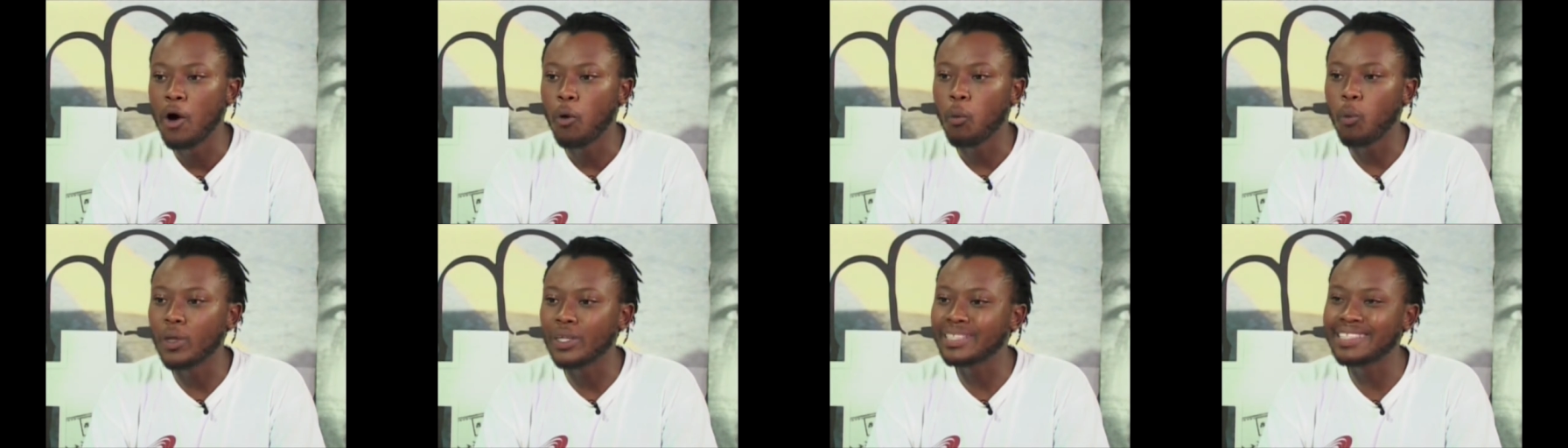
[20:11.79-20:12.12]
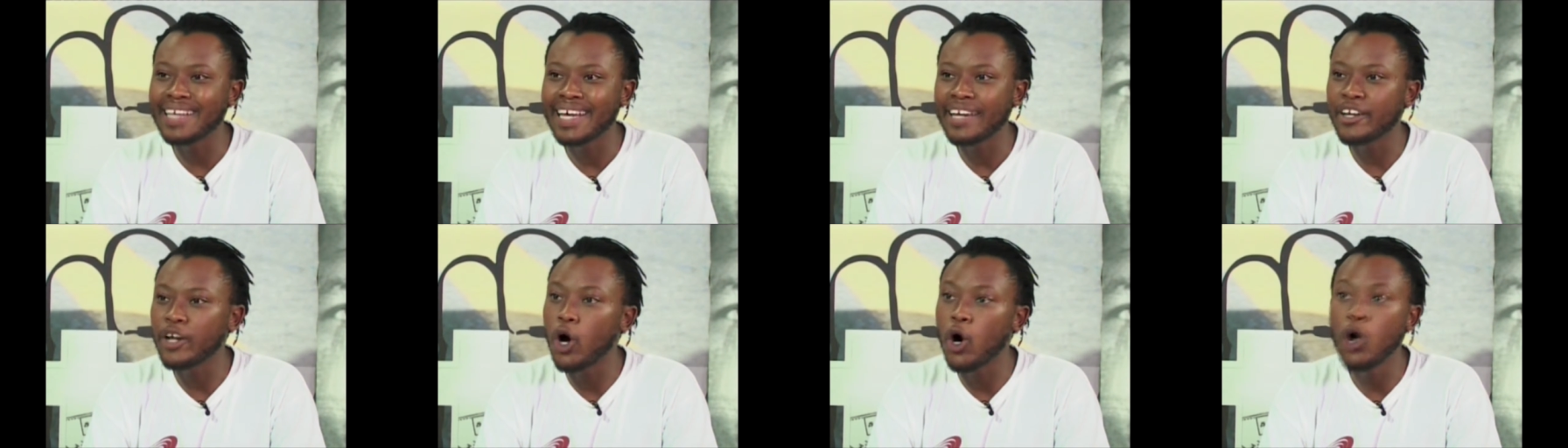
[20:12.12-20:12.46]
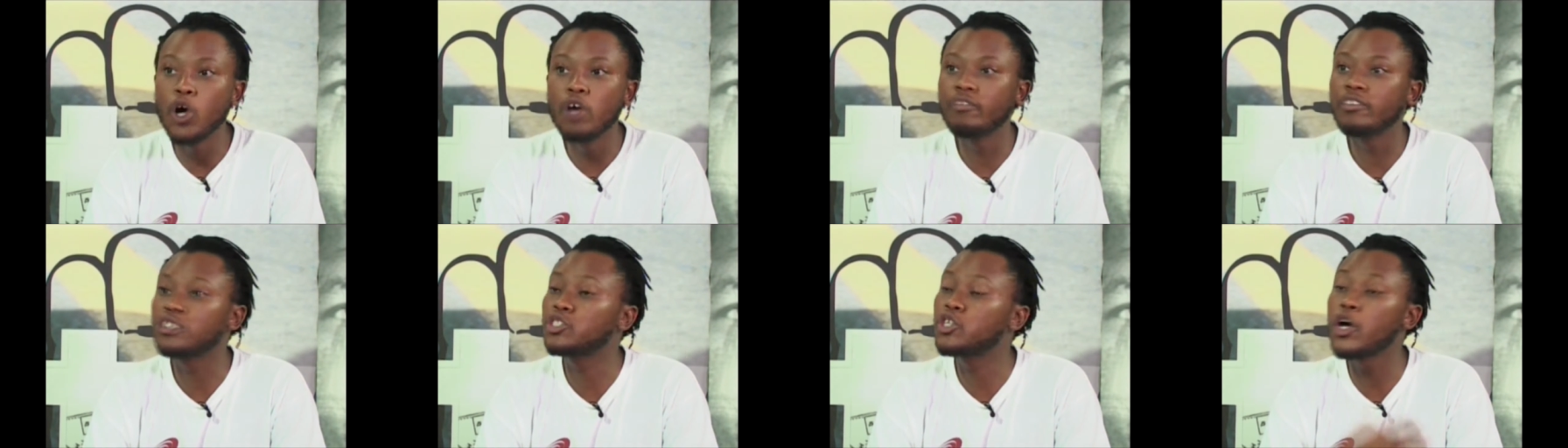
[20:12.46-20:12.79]
was then
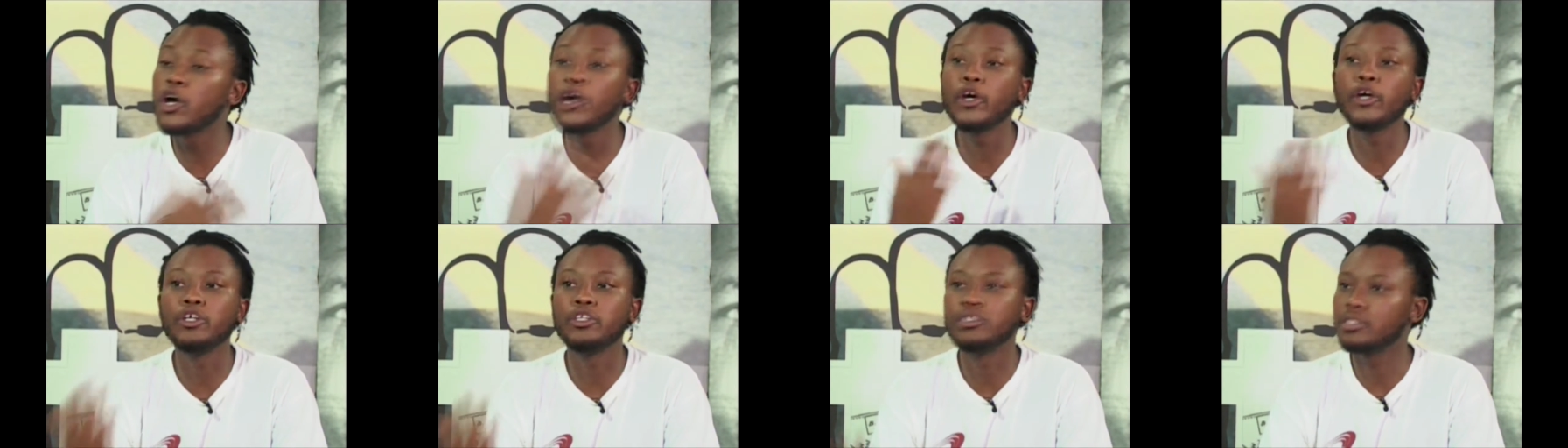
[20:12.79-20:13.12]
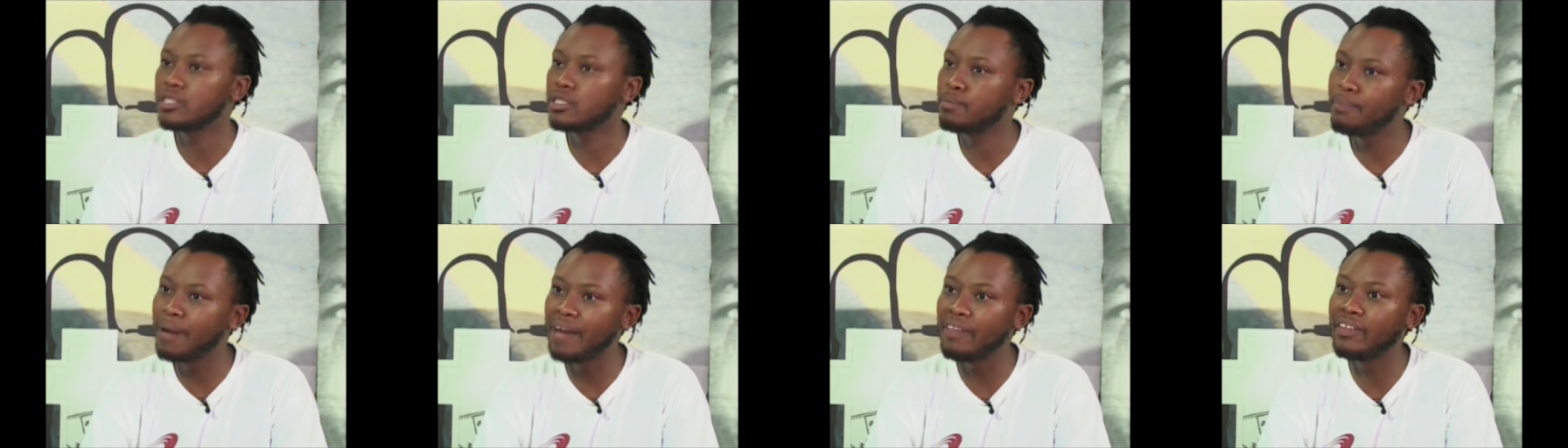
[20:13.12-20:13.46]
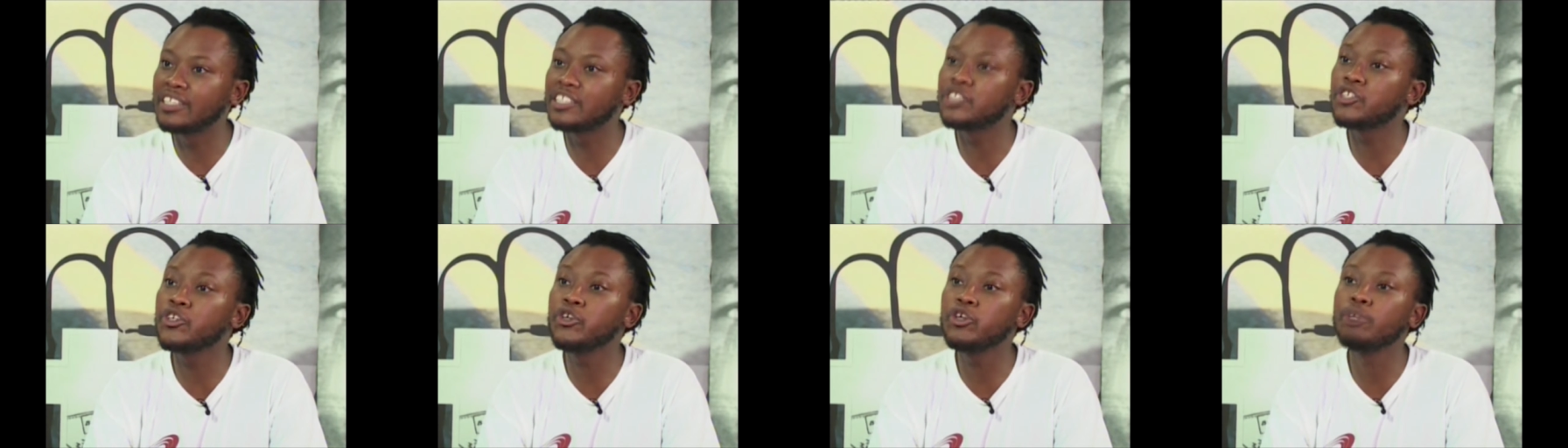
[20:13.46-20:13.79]
overturned by
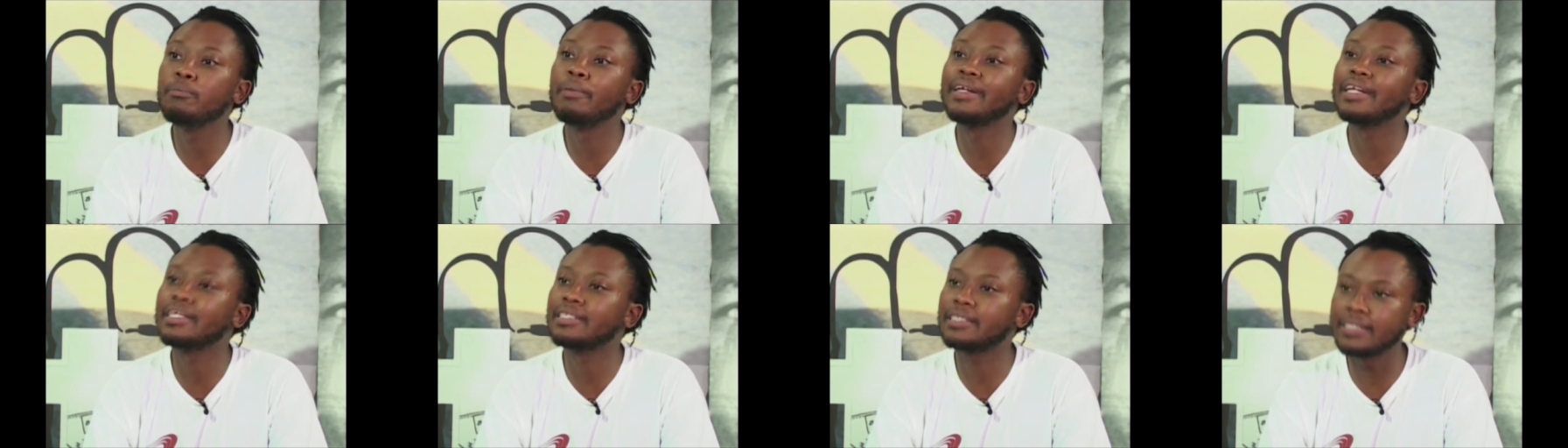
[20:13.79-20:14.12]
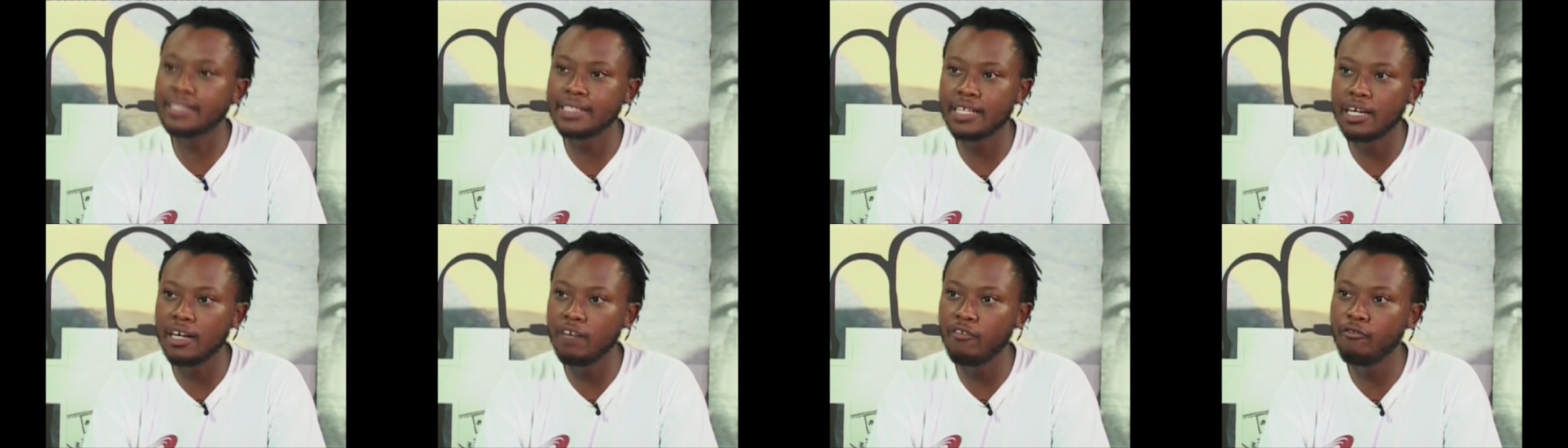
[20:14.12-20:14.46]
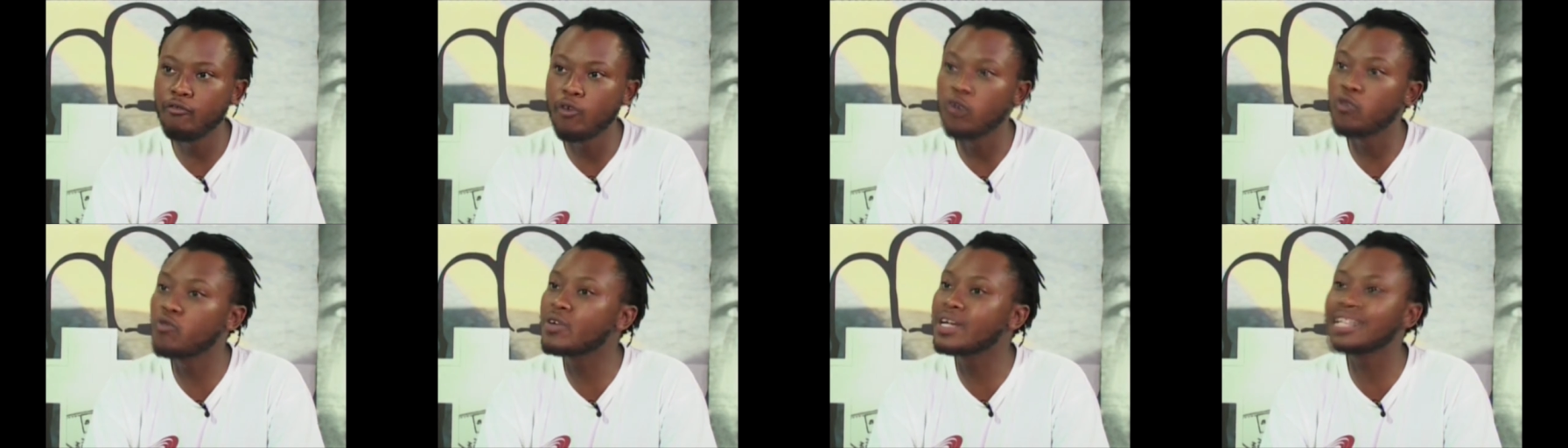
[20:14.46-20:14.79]
this new minister
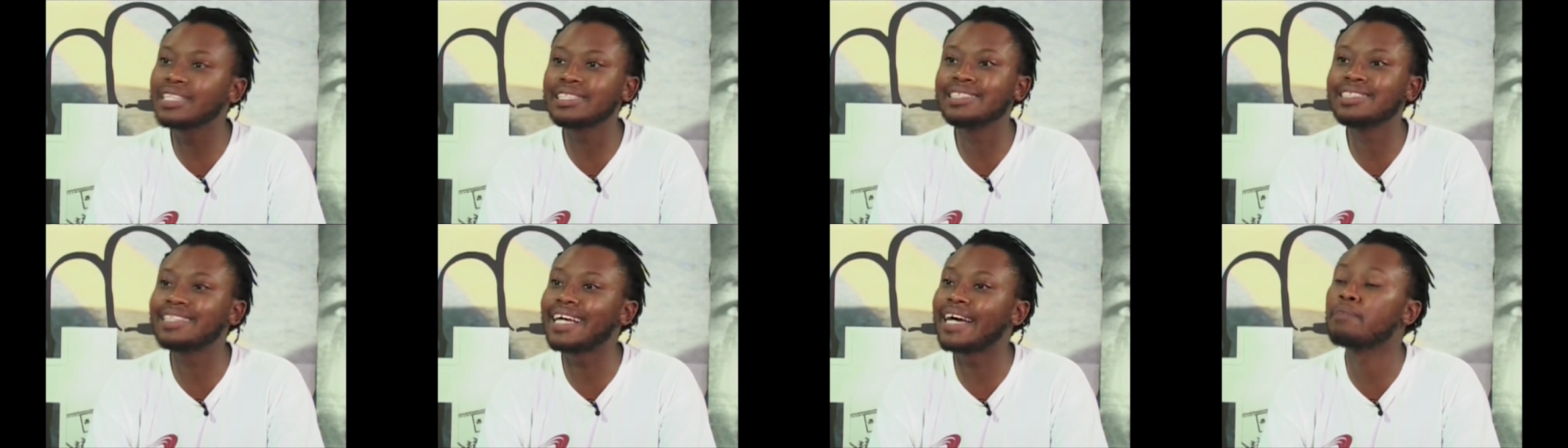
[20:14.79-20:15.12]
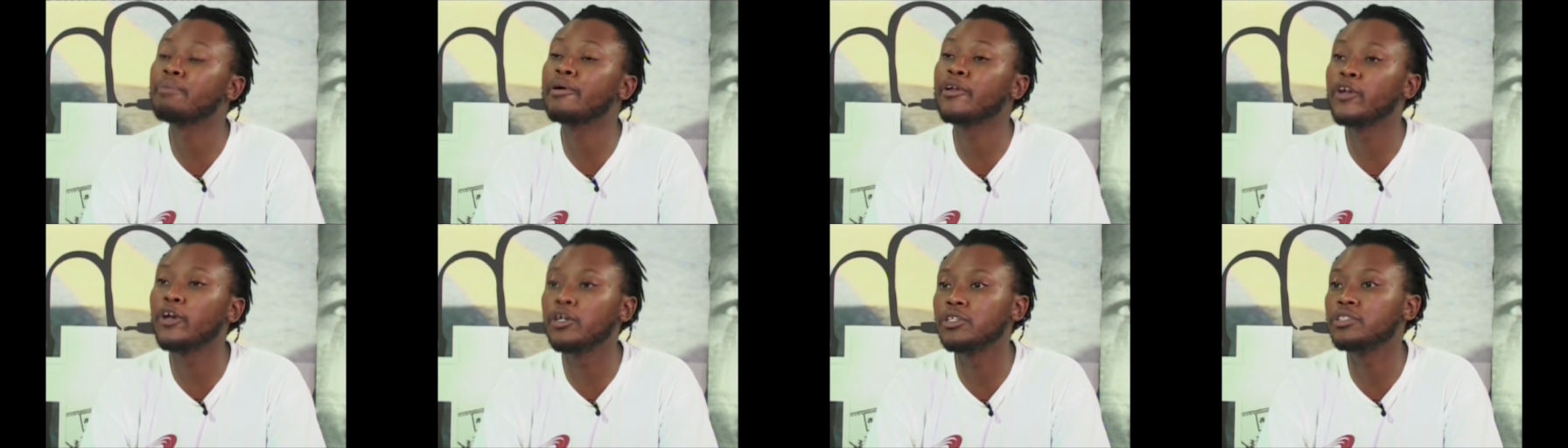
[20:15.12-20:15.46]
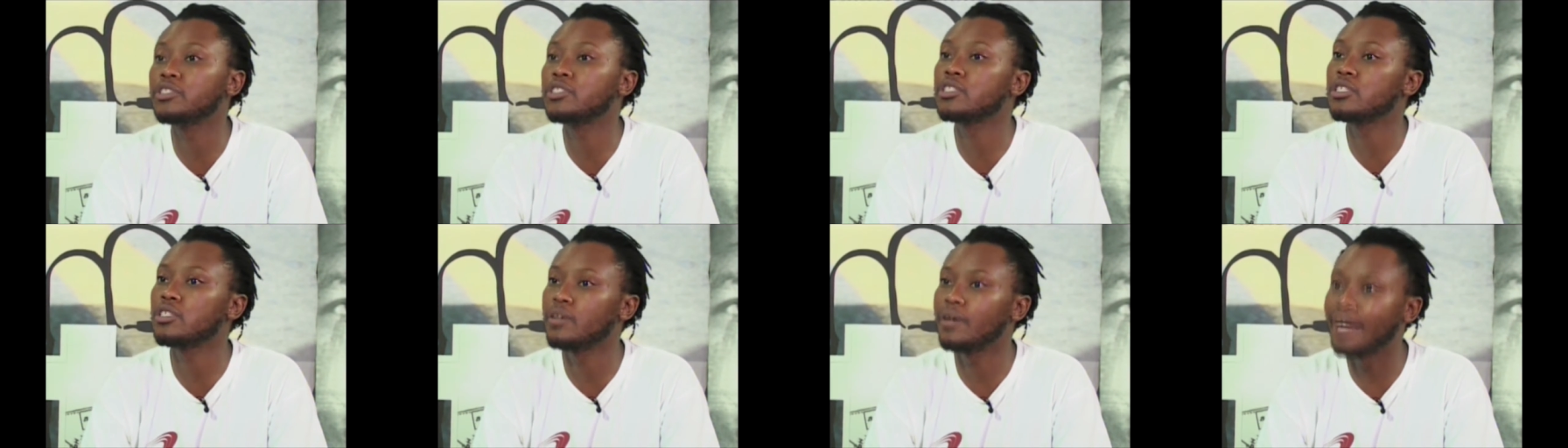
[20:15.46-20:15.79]
for reasons
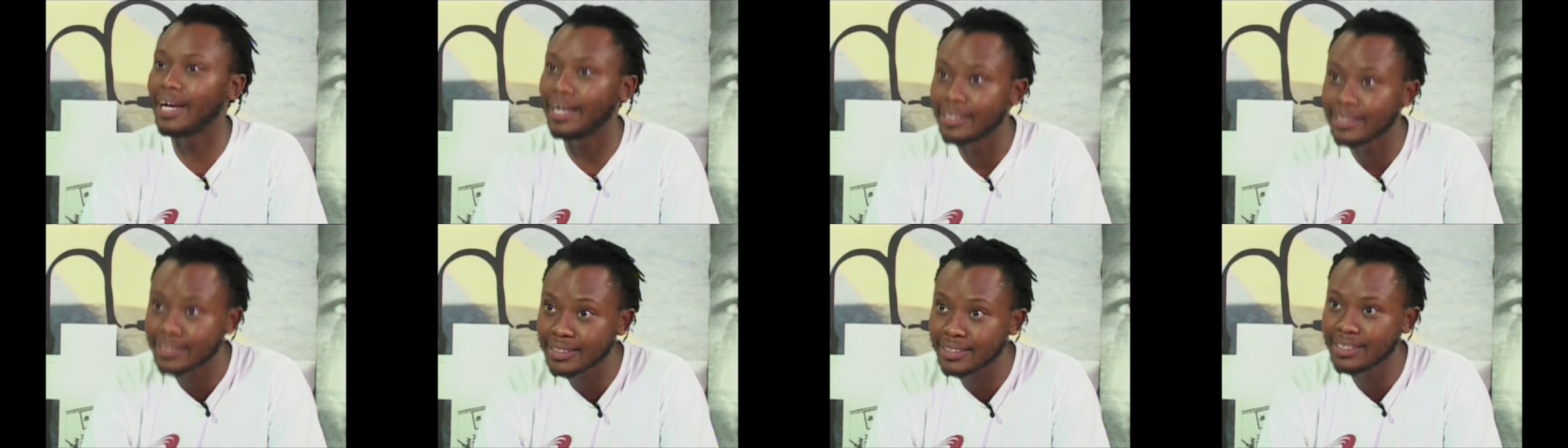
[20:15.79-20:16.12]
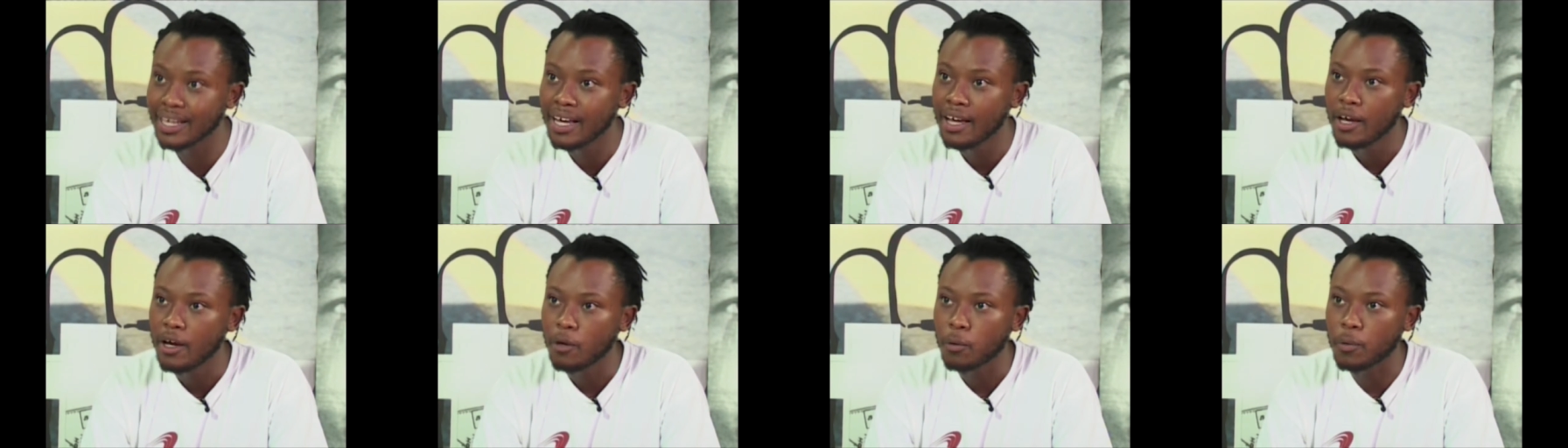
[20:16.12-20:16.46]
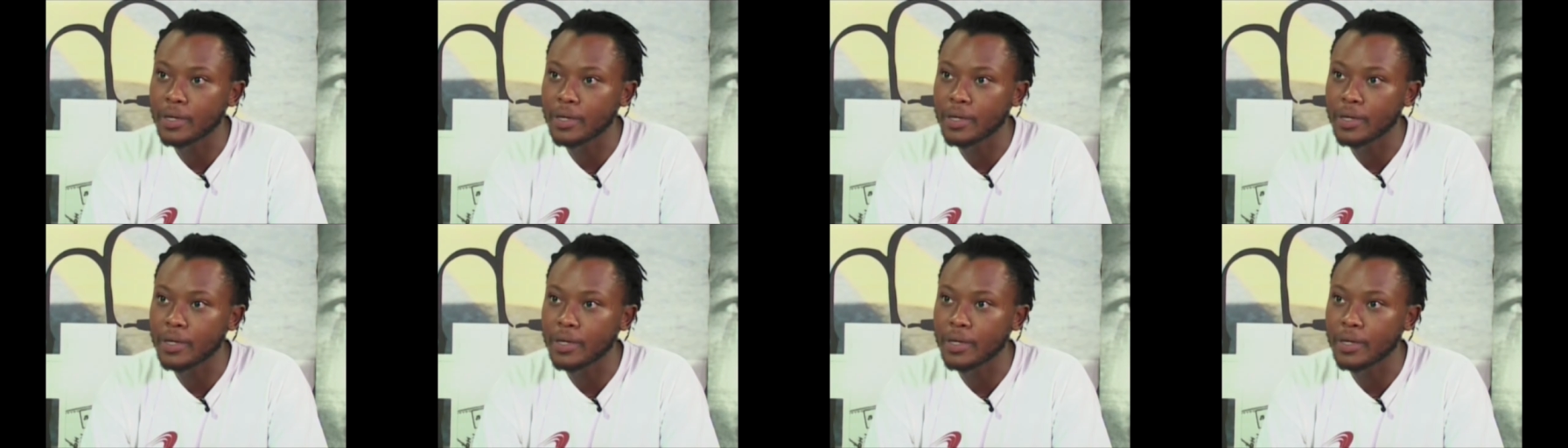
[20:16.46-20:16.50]
unbeknown to us.